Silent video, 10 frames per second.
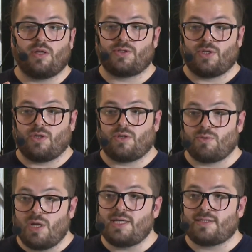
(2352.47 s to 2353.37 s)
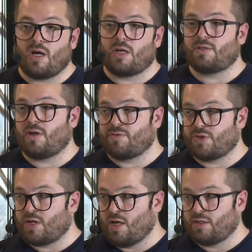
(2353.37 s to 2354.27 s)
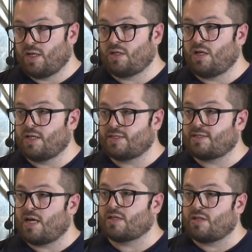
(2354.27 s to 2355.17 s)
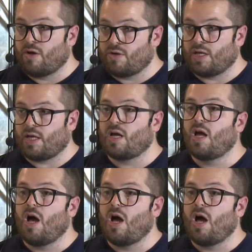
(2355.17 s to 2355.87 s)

release note of the kernel and start learning